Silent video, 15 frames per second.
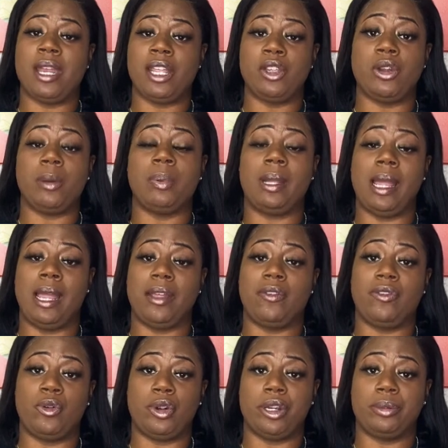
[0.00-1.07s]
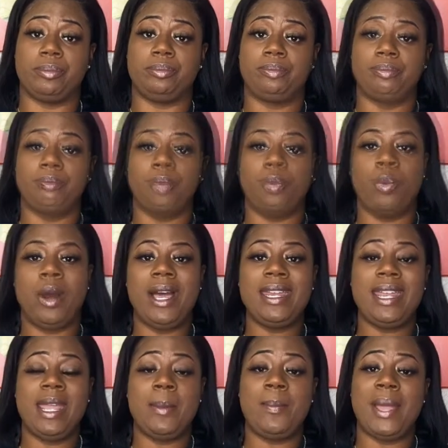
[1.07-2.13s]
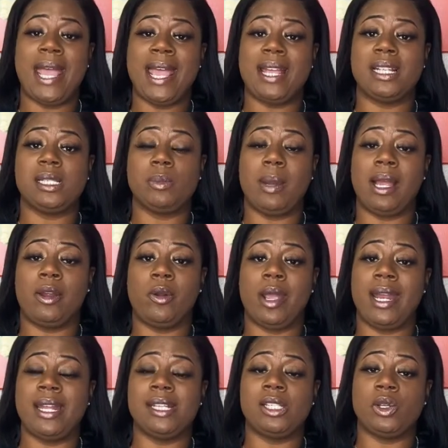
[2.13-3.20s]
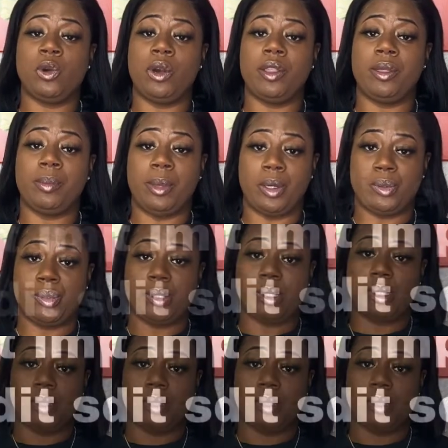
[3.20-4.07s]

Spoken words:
you're applying for. What impacts my credit score the most?